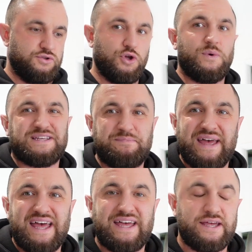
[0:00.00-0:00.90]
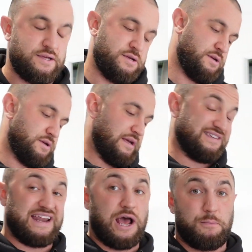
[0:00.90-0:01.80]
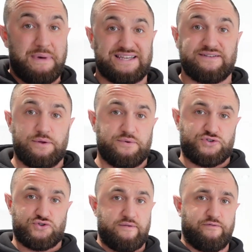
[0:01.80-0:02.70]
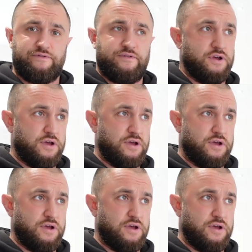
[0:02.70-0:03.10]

do its bit, it's going to help massively with strength,